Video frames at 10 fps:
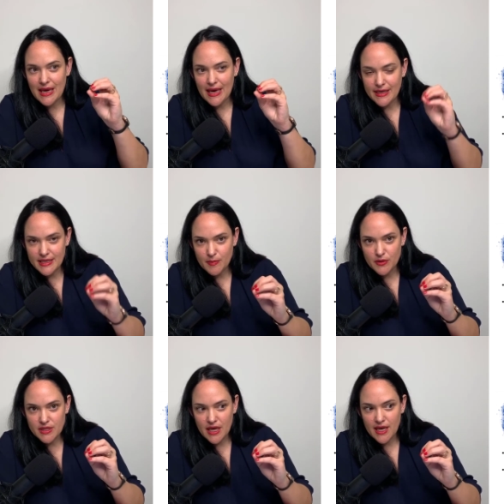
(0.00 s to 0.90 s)
and
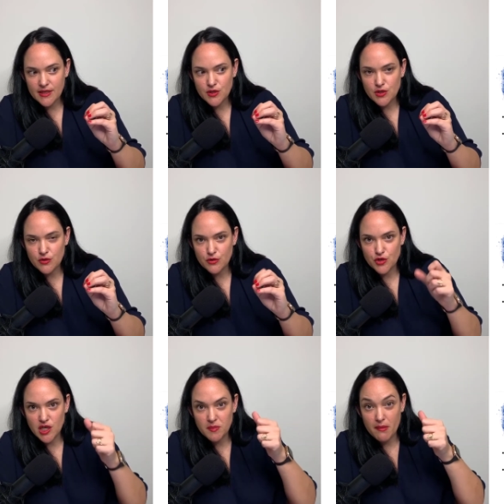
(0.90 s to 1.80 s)
adipocytes, there's
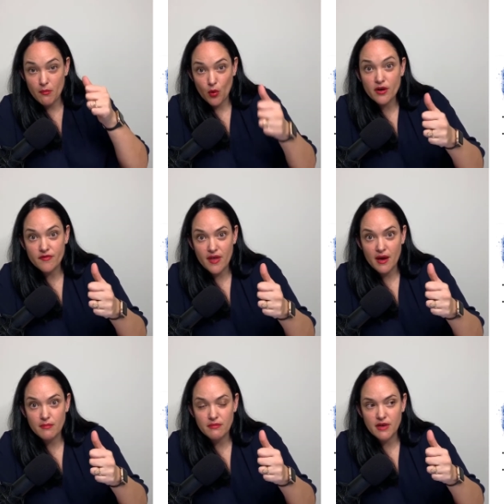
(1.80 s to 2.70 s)
going to be more of
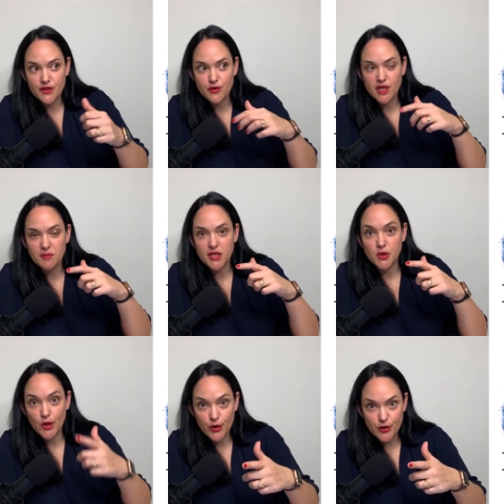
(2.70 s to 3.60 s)
them, and they're going to be
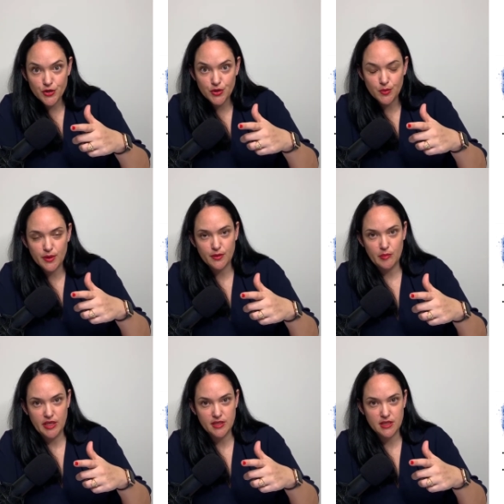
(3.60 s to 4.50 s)
larger with
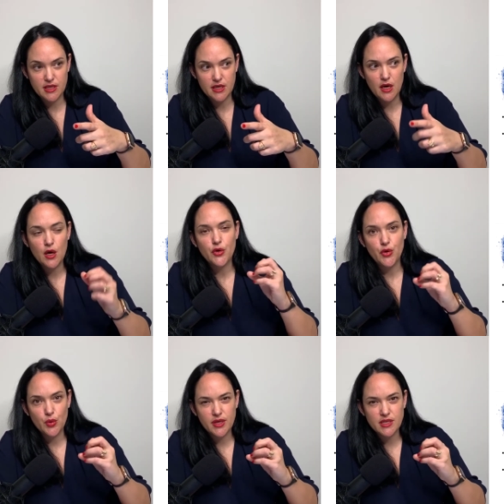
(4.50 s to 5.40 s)
obesity,
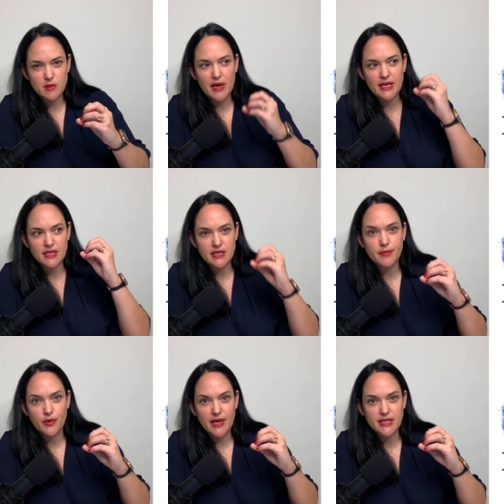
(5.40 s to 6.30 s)
you would expect
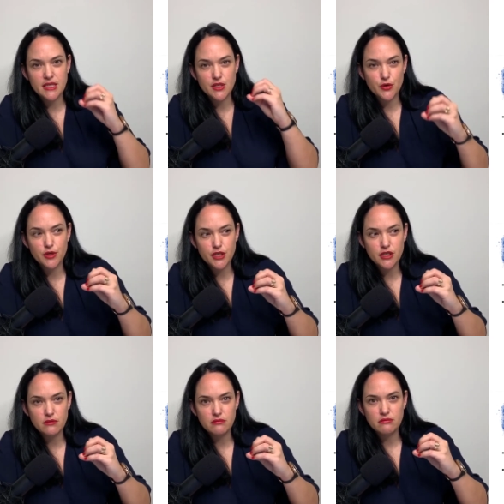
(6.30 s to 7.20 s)
adiponectin
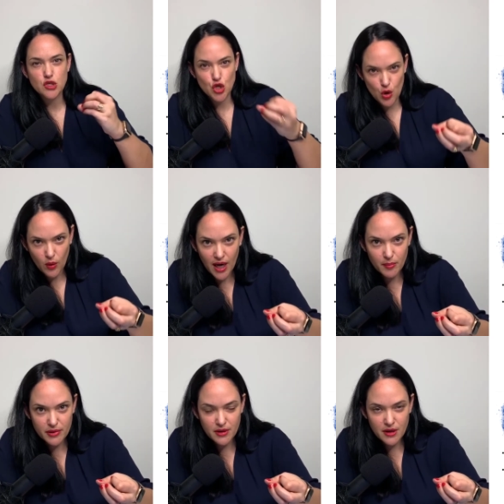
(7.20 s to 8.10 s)
secretion to go up.